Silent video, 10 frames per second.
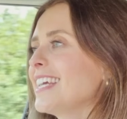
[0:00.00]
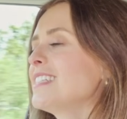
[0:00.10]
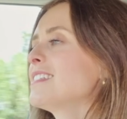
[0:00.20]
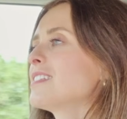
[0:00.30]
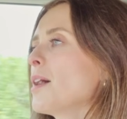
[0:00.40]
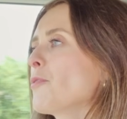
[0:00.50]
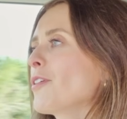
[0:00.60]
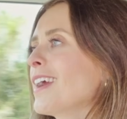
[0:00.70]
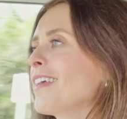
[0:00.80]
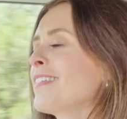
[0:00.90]
In
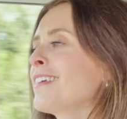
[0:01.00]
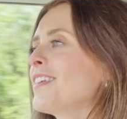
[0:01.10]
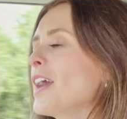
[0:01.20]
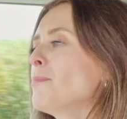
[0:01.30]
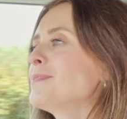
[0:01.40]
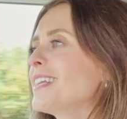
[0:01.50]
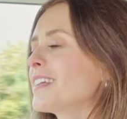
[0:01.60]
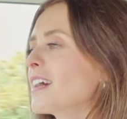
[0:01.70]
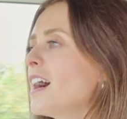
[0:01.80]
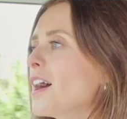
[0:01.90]
summary, I think the
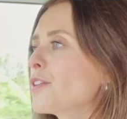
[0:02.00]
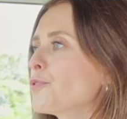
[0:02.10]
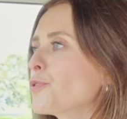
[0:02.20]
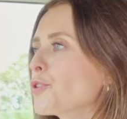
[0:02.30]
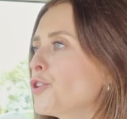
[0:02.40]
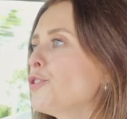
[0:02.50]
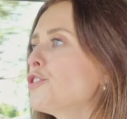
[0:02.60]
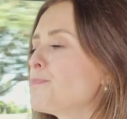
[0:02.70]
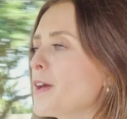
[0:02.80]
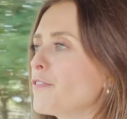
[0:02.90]
updated Carnival, the
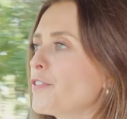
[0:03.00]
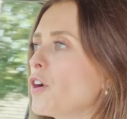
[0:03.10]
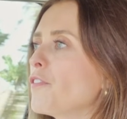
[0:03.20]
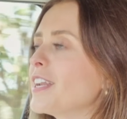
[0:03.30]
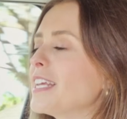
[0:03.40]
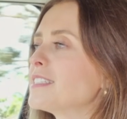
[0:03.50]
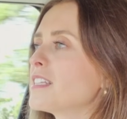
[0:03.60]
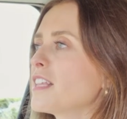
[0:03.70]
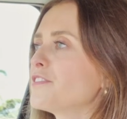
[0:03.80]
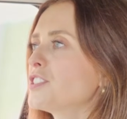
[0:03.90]
huge benefit of it is
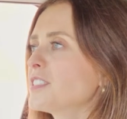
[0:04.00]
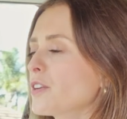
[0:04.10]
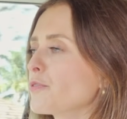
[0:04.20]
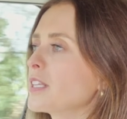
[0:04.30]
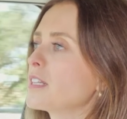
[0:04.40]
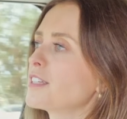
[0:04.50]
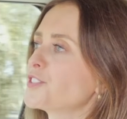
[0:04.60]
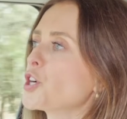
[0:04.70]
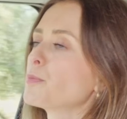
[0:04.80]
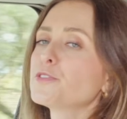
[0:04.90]
that they've just done a really
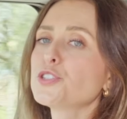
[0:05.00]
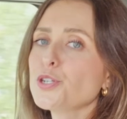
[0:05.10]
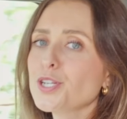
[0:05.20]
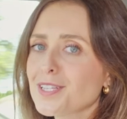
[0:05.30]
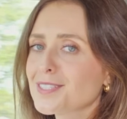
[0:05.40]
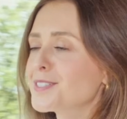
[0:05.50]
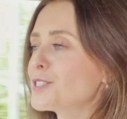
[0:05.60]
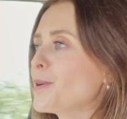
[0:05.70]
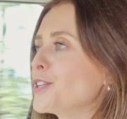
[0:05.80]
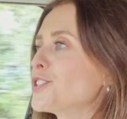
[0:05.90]
nice job of tuning this
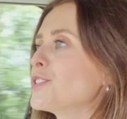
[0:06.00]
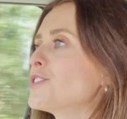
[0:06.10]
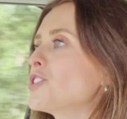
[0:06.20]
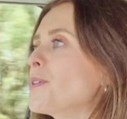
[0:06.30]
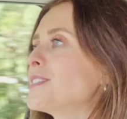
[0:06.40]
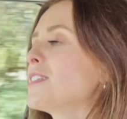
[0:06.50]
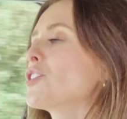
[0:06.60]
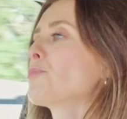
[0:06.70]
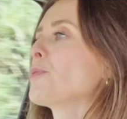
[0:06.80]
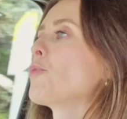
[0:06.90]
suspension so it's a
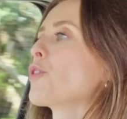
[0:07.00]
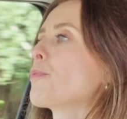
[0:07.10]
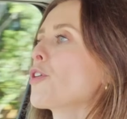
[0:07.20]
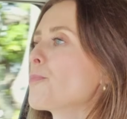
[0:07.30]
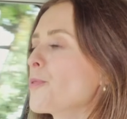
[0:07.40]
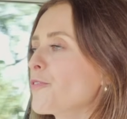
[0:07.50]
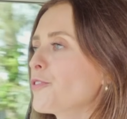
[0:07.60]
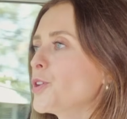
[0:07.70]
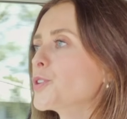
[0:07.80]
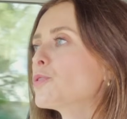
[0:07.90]
little bit more appropriate
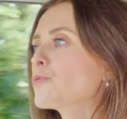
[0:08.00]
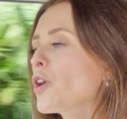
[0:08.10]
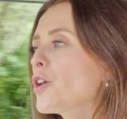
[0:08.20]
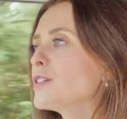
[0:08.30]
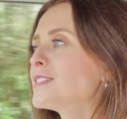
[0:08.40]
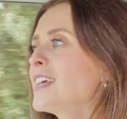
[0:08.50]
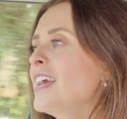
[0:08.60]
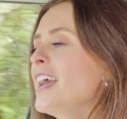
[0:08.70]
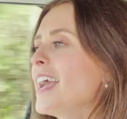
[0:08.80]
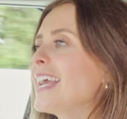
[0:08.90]
for local roads.
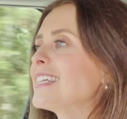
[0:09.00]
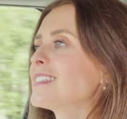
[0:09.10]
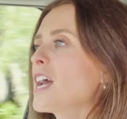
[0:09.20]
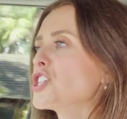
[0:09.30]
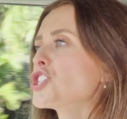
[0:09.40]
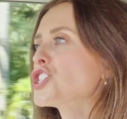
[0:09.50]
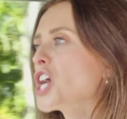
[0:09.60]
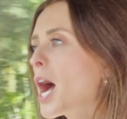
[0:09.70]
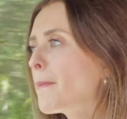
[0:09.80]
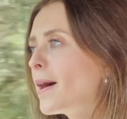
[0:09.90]
It's a
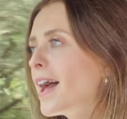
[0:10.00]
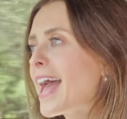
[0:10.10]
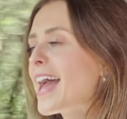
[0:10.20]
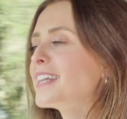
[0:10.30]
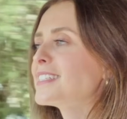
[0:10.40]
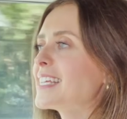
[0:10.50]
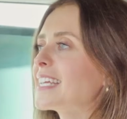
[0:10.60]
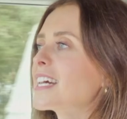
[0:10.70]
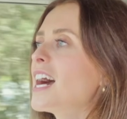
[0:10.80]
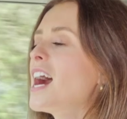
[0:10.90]
sharper
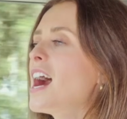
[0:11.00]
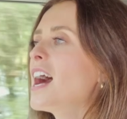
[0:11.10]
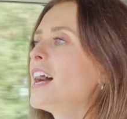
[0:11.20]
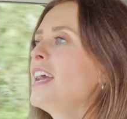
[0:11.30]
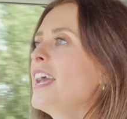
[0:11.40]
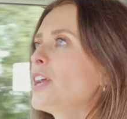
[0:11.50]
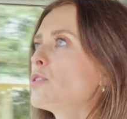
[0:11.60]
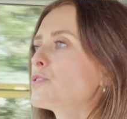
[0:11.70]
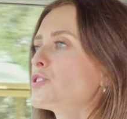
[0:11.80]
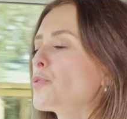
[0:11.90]
handling car. It
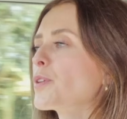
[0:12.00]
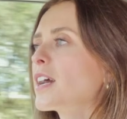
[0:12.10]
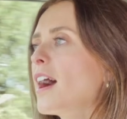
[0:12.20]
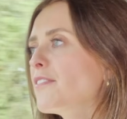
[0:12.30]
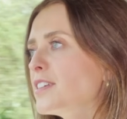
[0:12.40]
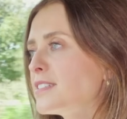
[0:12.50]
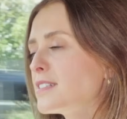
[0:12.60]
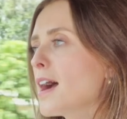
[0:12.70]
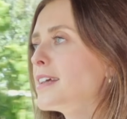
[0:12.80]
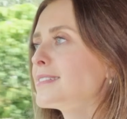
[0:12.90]
also recovers
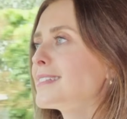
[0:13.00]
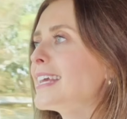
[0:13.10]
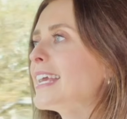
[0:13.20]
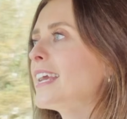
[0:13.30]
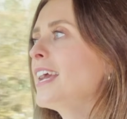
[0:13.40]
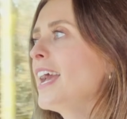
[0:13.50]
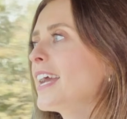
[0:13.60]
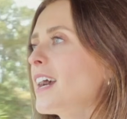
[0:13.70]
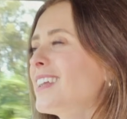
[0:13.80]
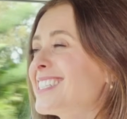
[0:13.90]
nicely.
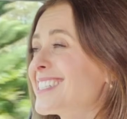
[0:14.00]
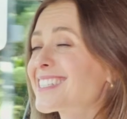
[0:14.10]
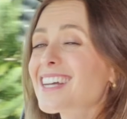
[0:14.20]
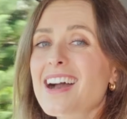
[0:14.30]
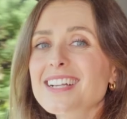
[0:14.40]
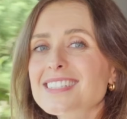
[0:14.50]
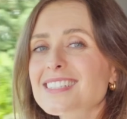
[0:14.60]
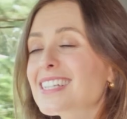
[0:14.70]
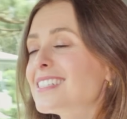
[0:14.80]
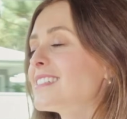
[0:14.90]
It kind of
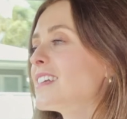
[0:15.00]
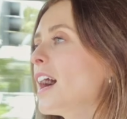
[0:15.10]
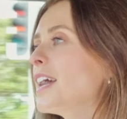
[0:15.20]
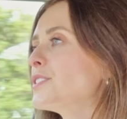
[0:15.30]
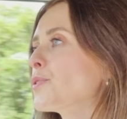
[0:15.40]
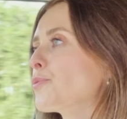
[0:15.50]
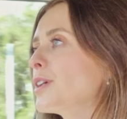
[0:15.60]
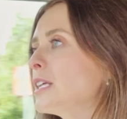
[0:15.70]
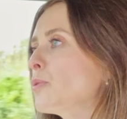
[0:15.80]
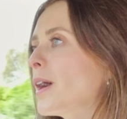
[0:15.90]
disguises its size
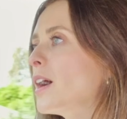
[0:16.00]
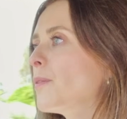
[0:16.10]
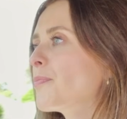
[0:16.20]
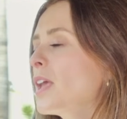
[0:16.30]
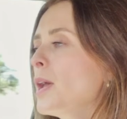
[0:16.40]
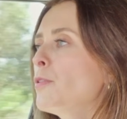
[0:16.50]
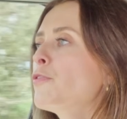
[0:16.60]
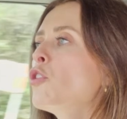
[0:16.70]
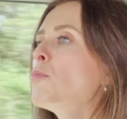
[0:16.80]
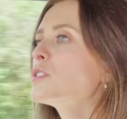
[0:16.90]
really well.
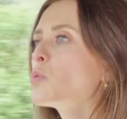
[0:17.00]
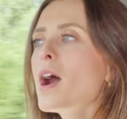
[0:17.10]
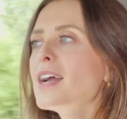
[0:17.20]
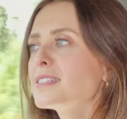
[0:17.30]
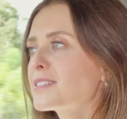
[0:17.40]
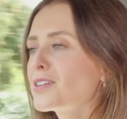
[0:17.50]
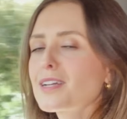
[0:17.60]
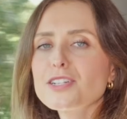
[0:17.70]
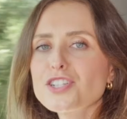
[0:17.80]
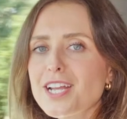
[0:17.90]
Performance-wise, it's not
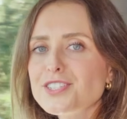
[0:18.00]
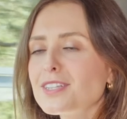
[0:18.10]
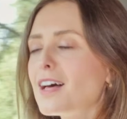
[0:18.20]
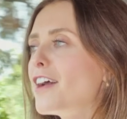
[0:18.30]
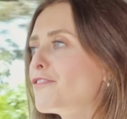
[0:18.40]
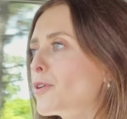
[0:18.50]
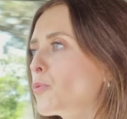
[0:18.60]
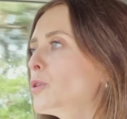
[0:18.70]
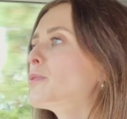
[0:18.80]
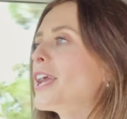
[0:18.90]
going to change your life, but it
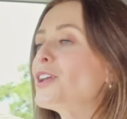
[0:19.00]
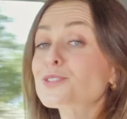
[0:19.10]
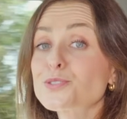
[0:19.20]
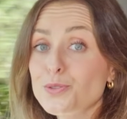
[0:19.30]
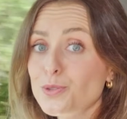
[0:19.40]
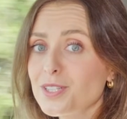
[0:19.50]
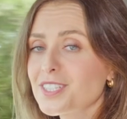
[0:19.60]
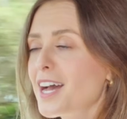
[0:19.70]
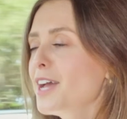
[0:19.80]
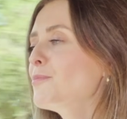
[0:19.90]
will get you to school on
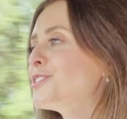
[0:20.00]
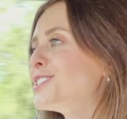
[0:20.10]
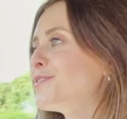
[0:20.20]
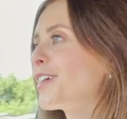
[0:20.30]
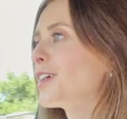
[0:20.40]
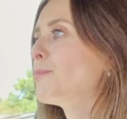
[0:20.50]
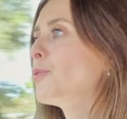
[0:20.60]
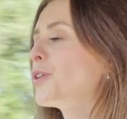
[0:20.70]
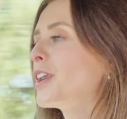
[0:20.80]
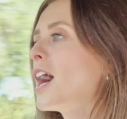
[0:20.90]
time, which is very
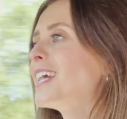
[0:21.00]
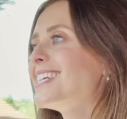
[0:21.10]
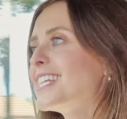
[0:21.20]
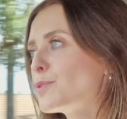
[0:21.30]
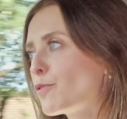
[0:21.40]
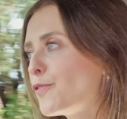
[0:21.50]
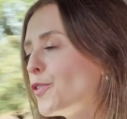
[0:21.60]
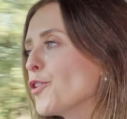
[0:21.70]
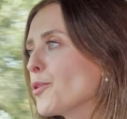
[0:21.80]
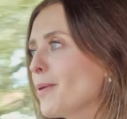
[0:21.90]
important. I tend to
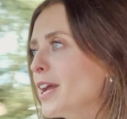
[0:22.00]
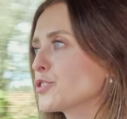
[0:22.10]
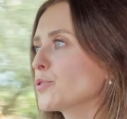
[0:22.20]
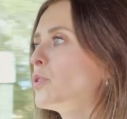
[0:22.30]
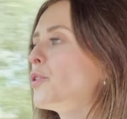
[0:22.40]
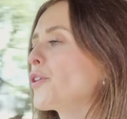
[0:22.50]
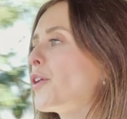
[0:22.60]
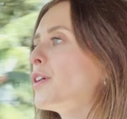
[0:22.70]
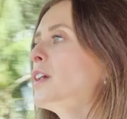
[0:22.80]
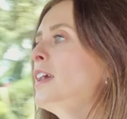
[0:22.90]
prefer the petrol, although